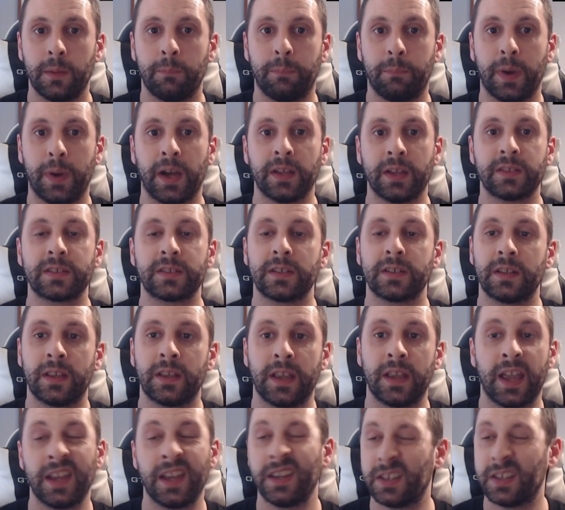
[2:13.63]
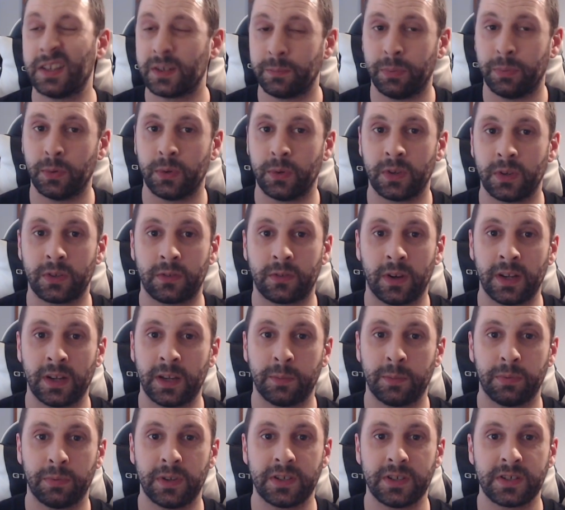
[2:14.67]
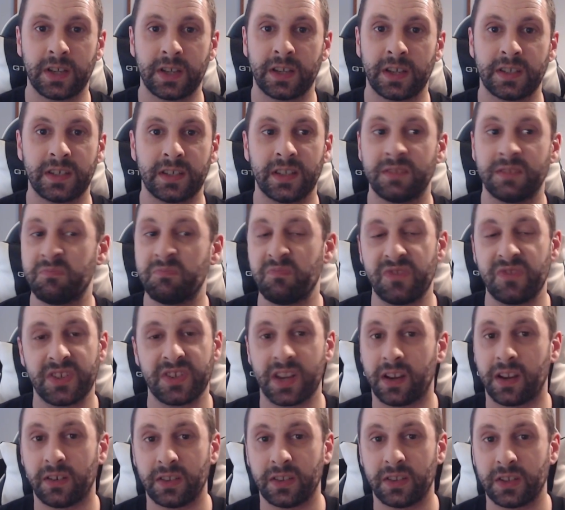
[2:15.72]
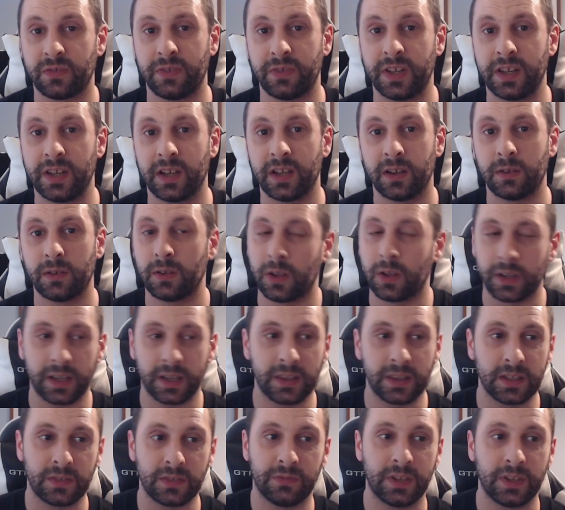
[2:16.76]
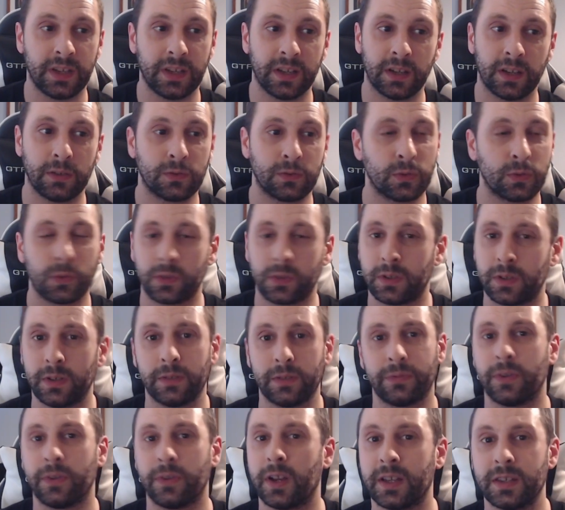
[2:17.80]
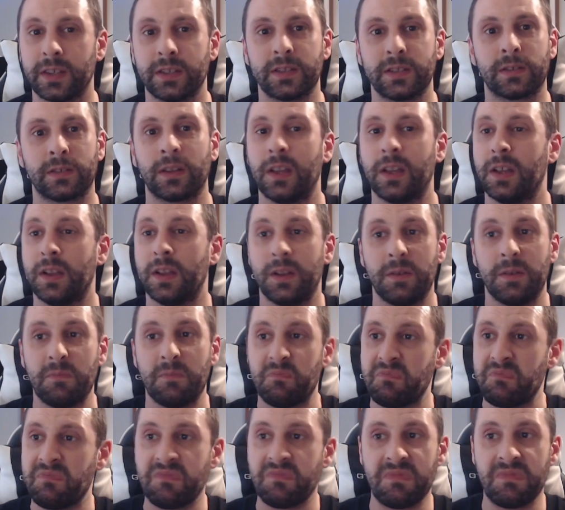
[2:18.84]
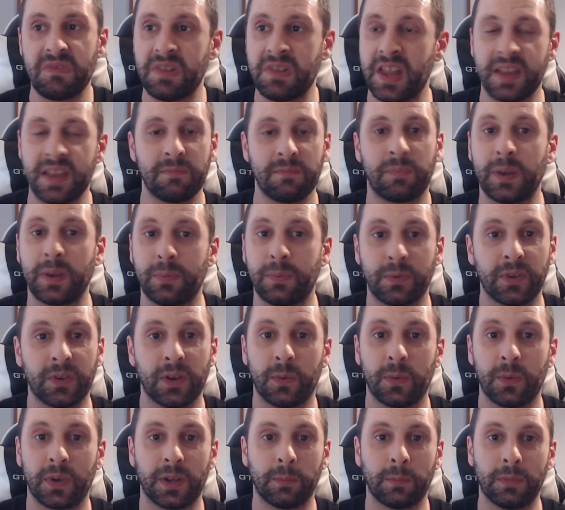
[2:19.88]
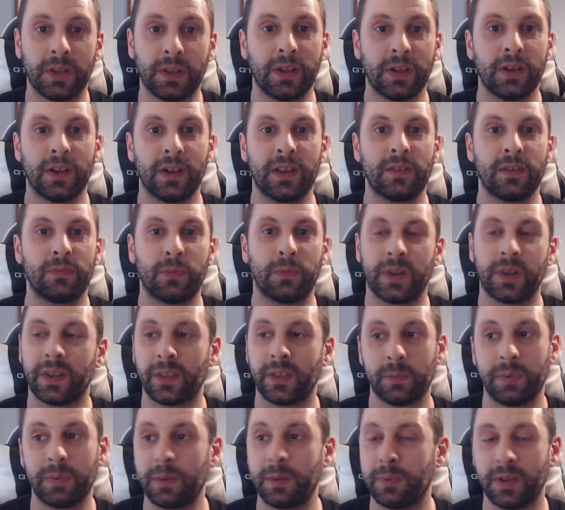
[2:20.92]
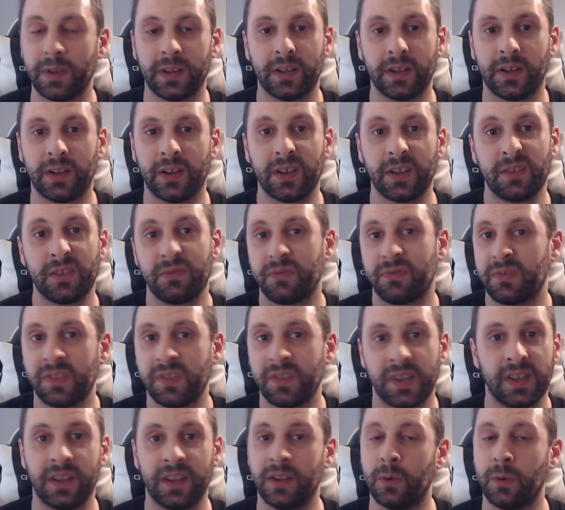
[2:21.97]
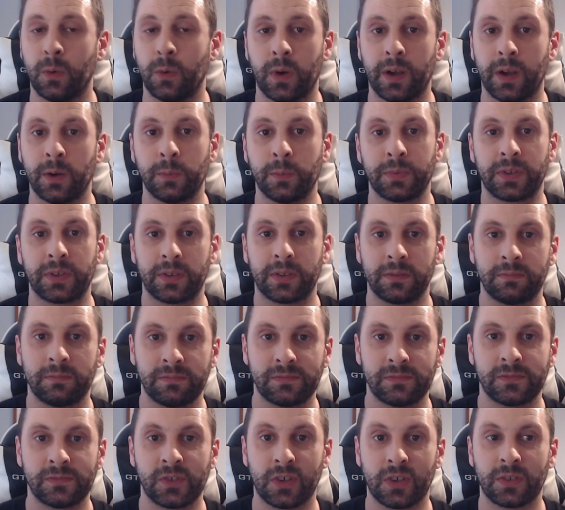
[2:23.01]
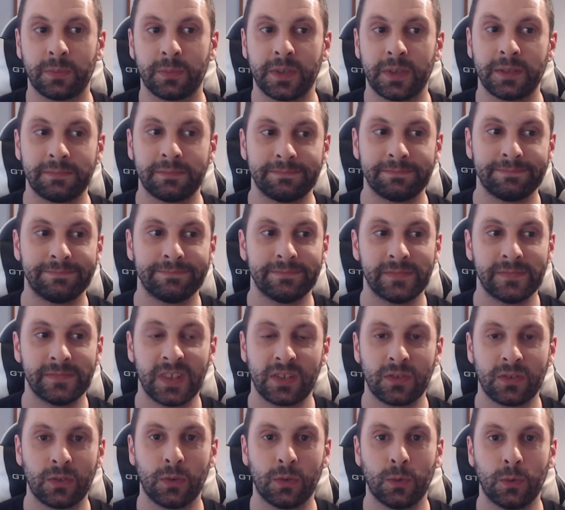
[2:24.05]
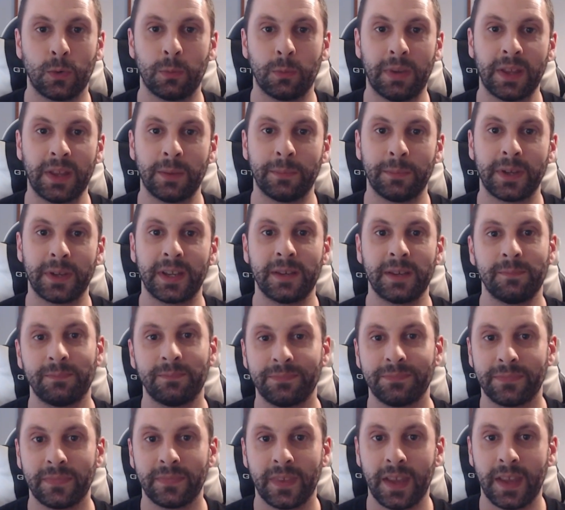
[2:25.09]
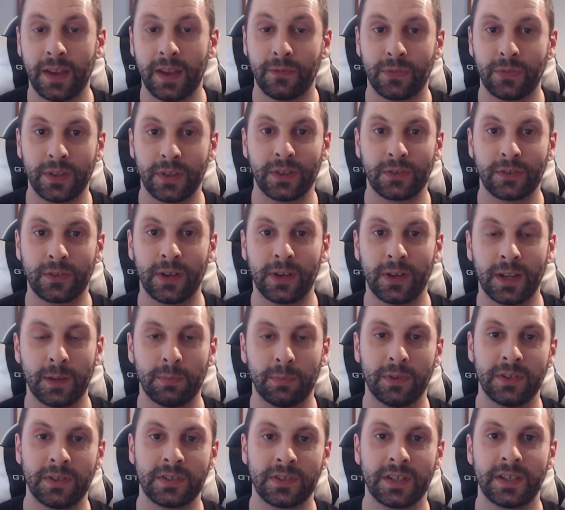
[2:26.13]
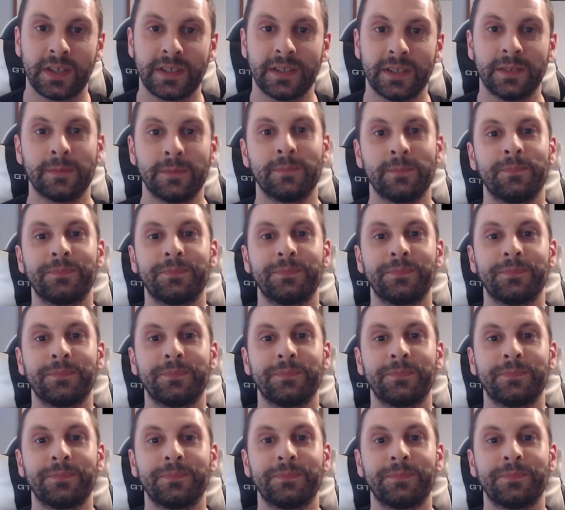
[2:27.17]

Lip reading: but any support is greatly appreciated. Sharing this video, liking this video, talking to your friends, letting people know when I'm live, when other people are live, it all helps. Trust me, it's not all about the money. Everything's greatly appreciated.